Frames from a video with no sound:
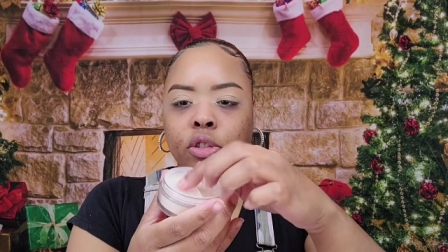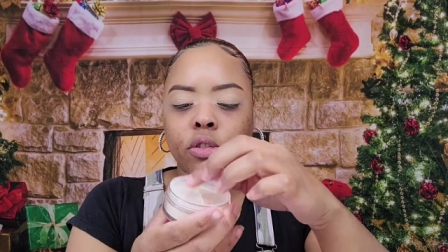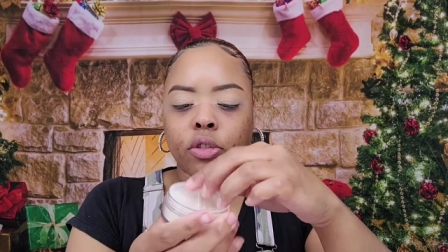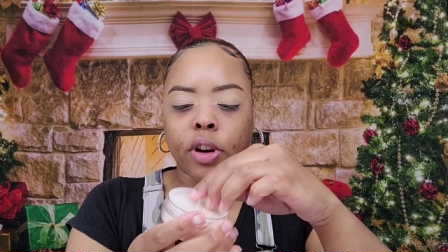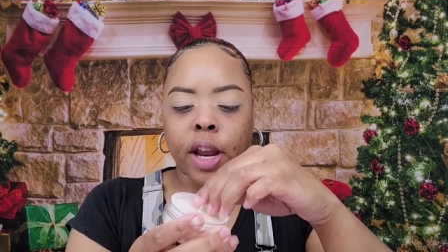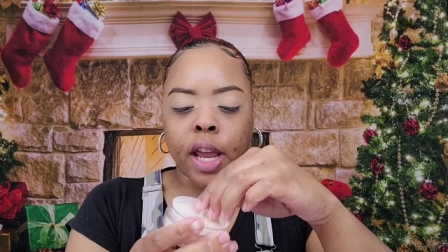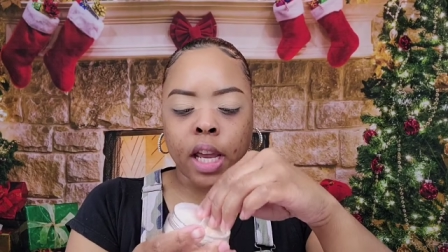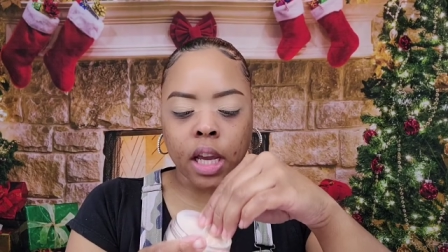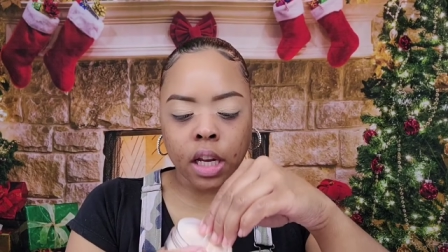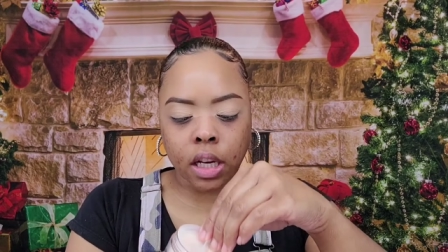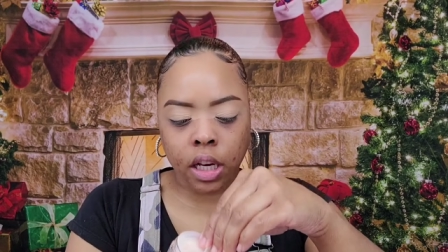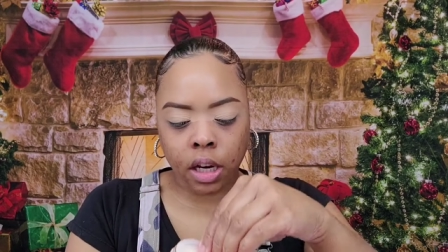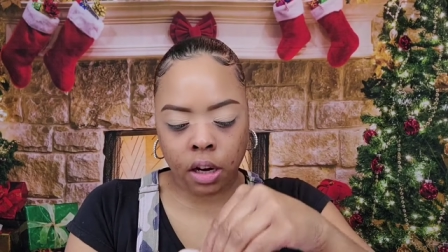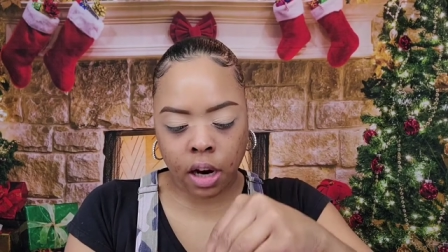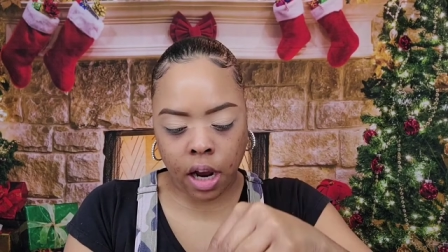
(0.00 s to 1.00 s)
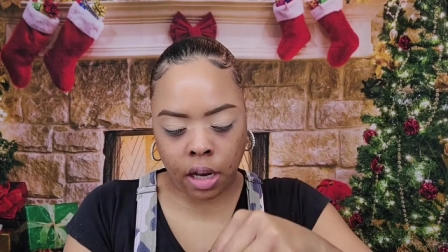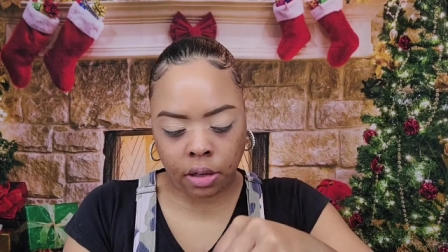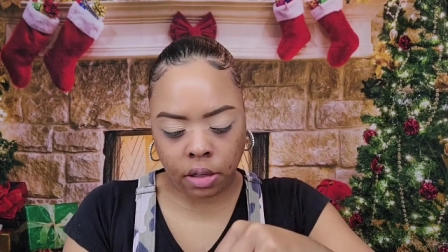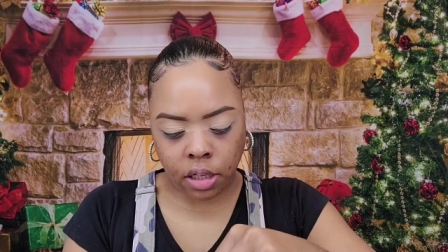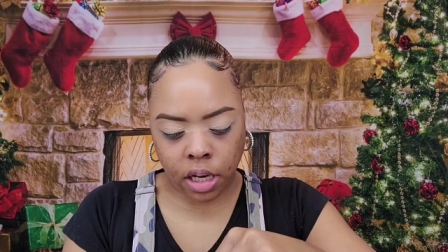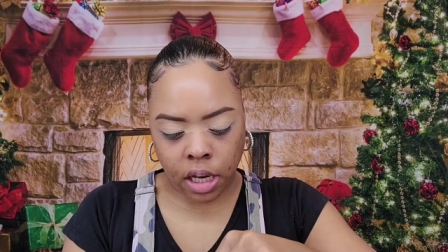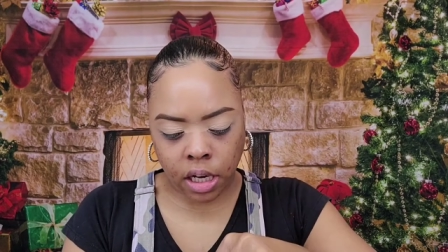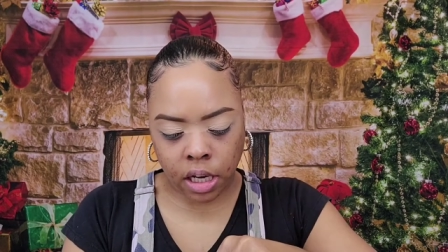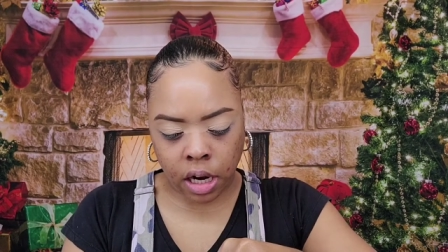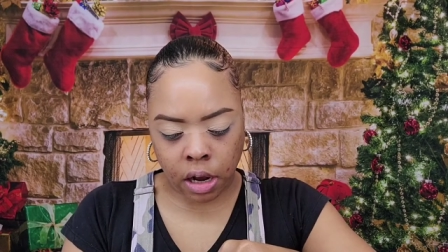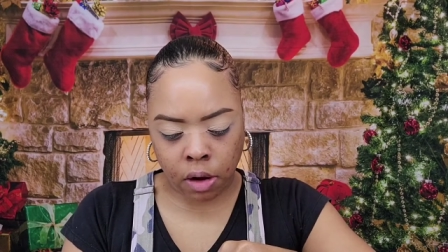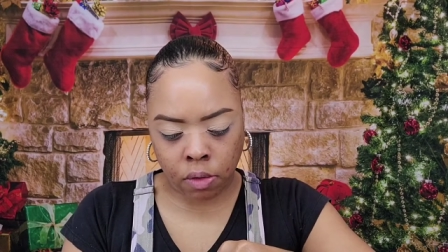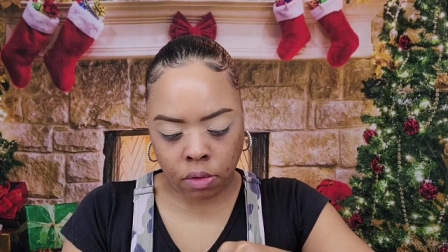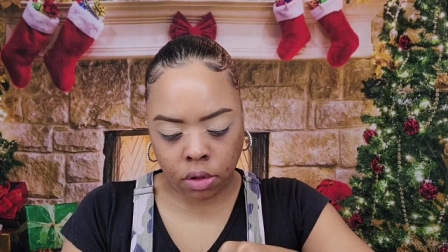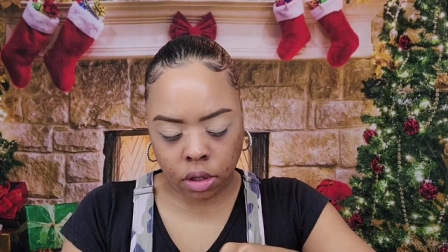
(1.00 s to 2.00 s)
tray in here, I take it
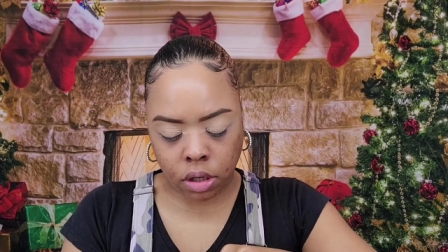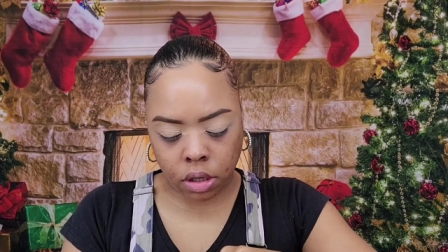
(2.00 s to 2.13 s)
out.